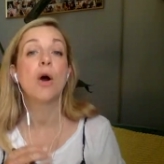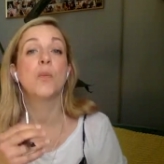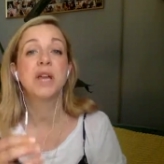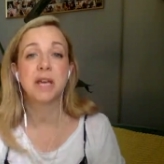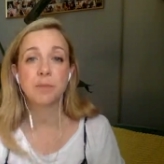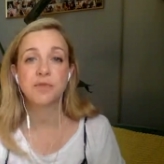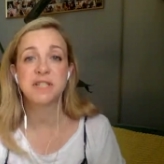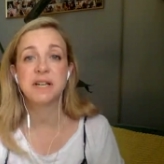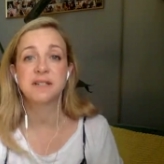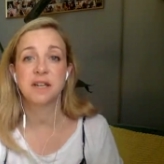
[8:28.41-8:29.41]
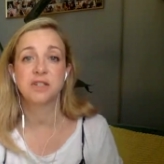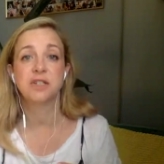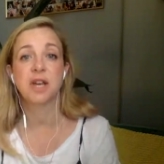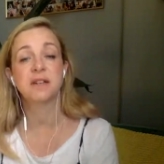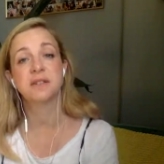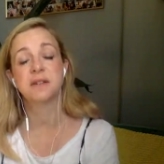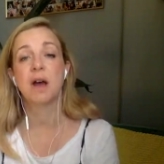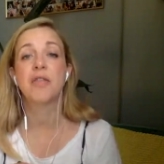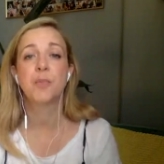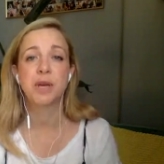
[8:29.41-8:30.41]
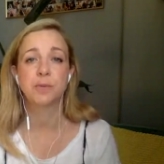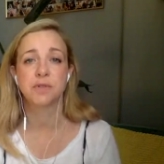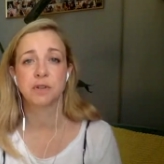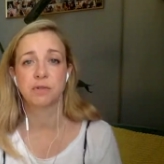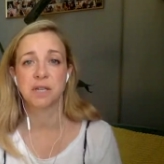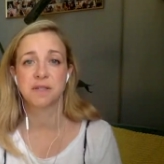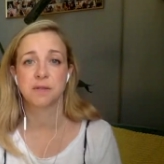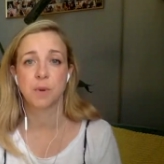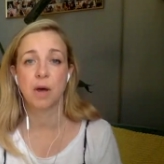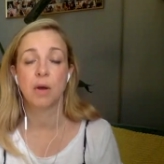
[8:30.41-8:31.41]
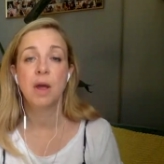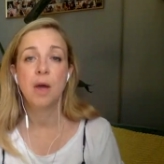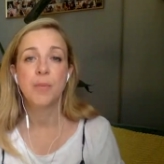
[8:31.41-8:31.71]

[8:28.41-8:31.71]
and we keep facilitating changes in other people's careers as well,